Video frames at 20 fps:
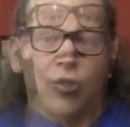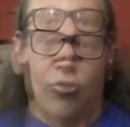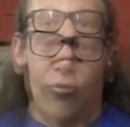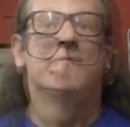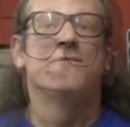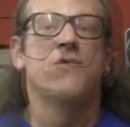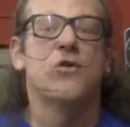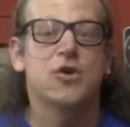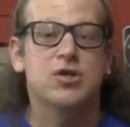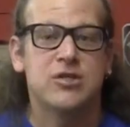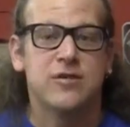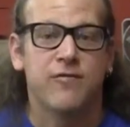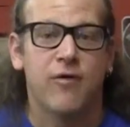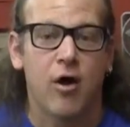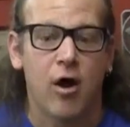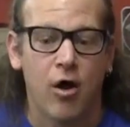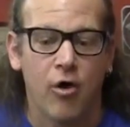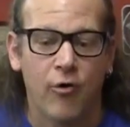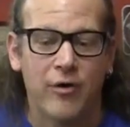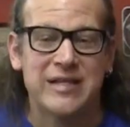So first of
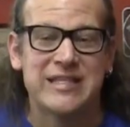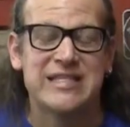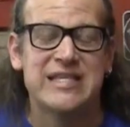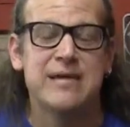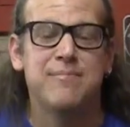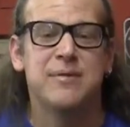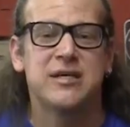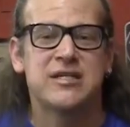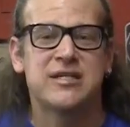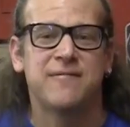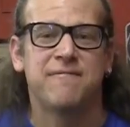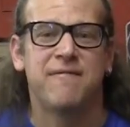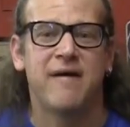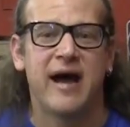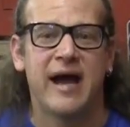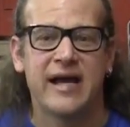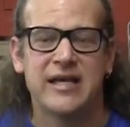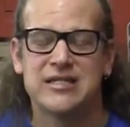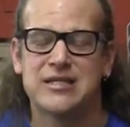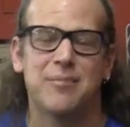all, let's
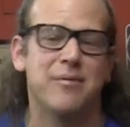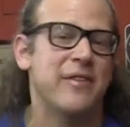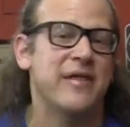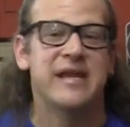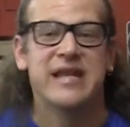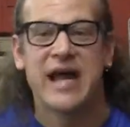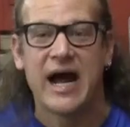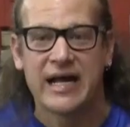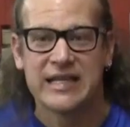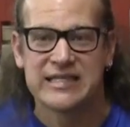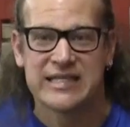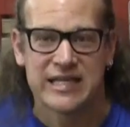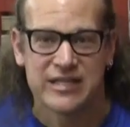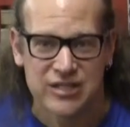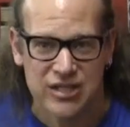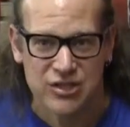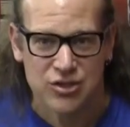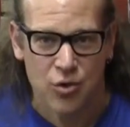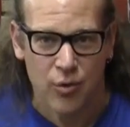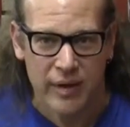demystify some of the
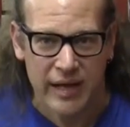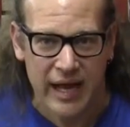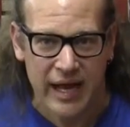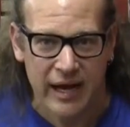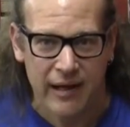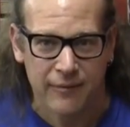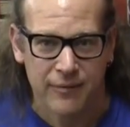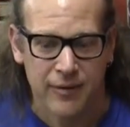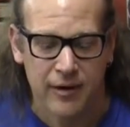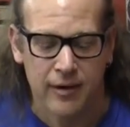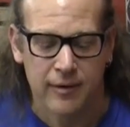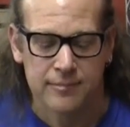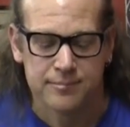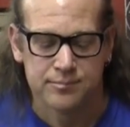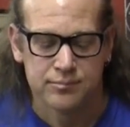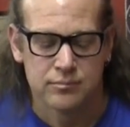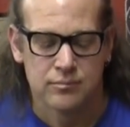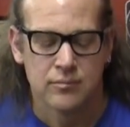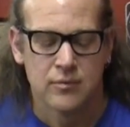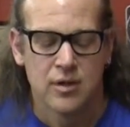nonsense that's going on out there.
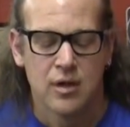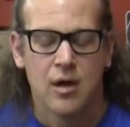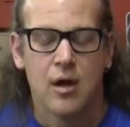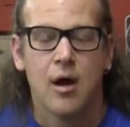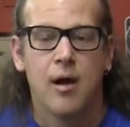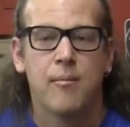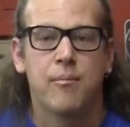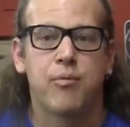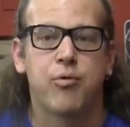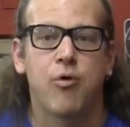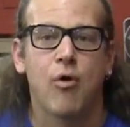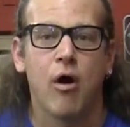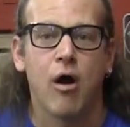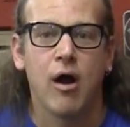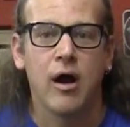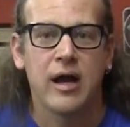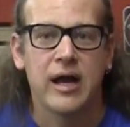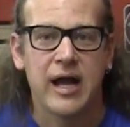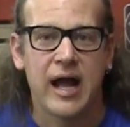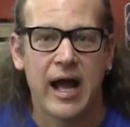
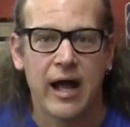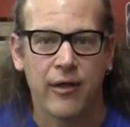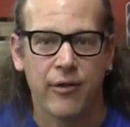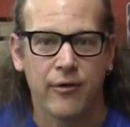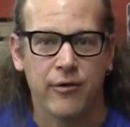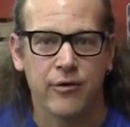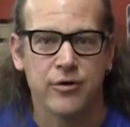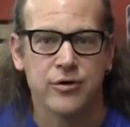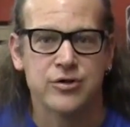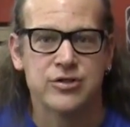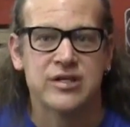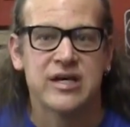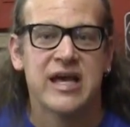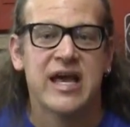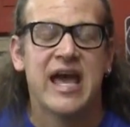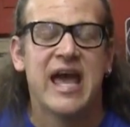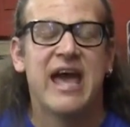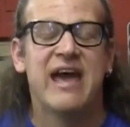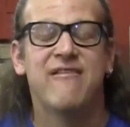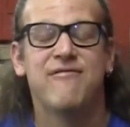Prong collars
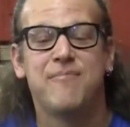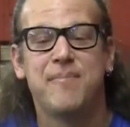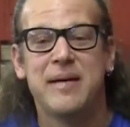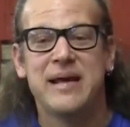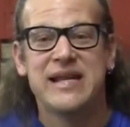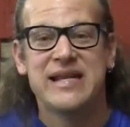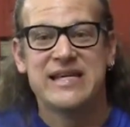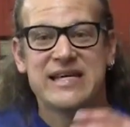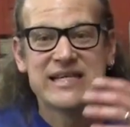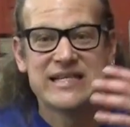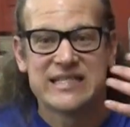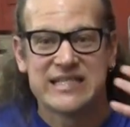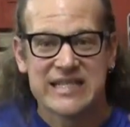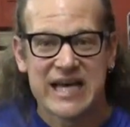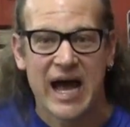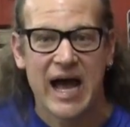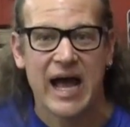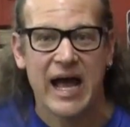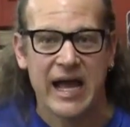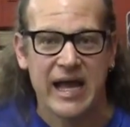have been
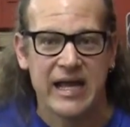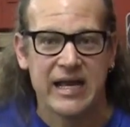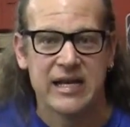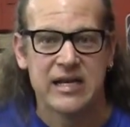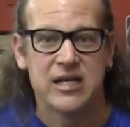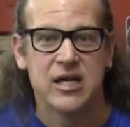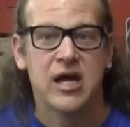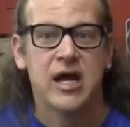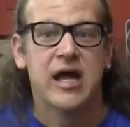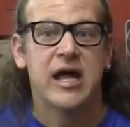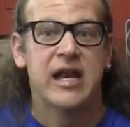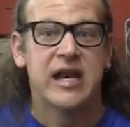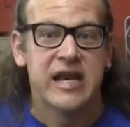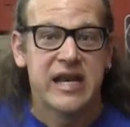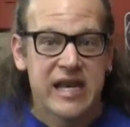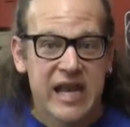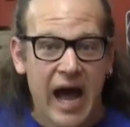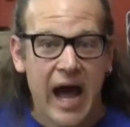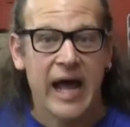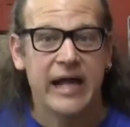designed
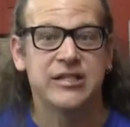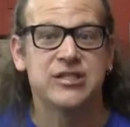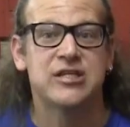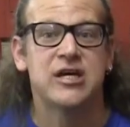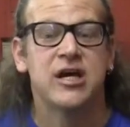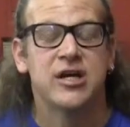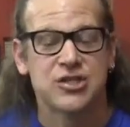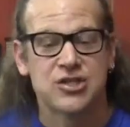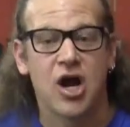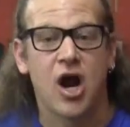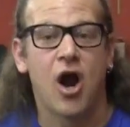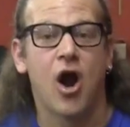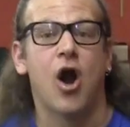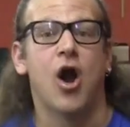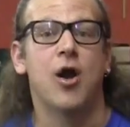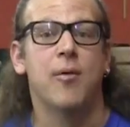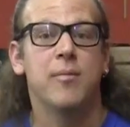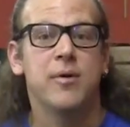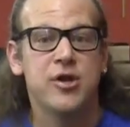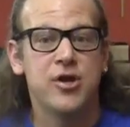not to
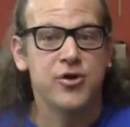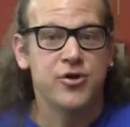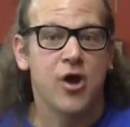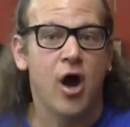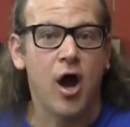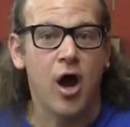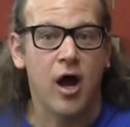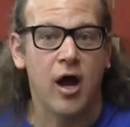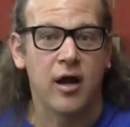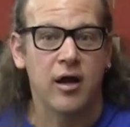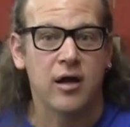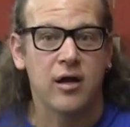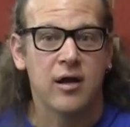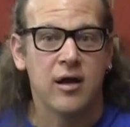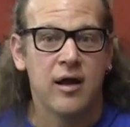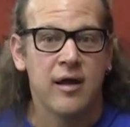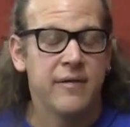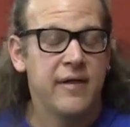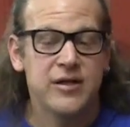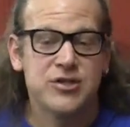harm your dog.
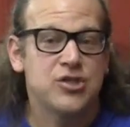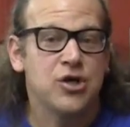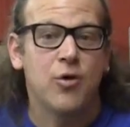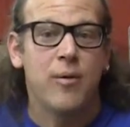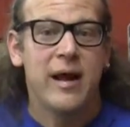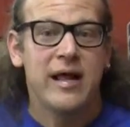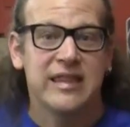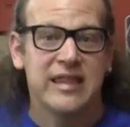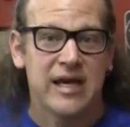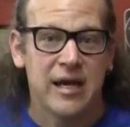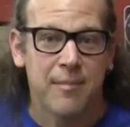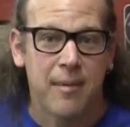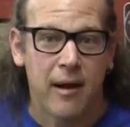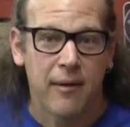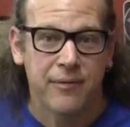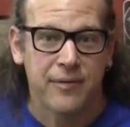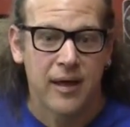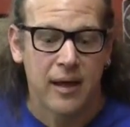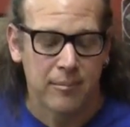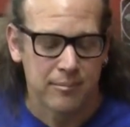That's the great thing
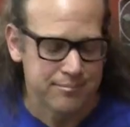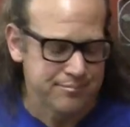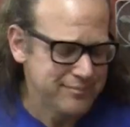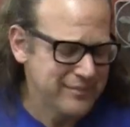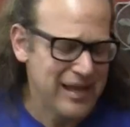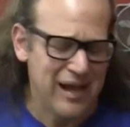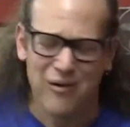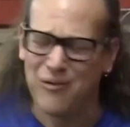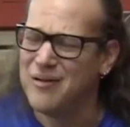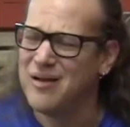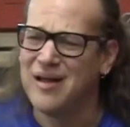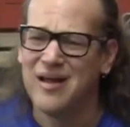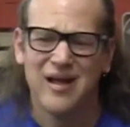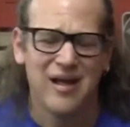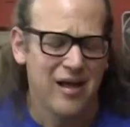about them. Now,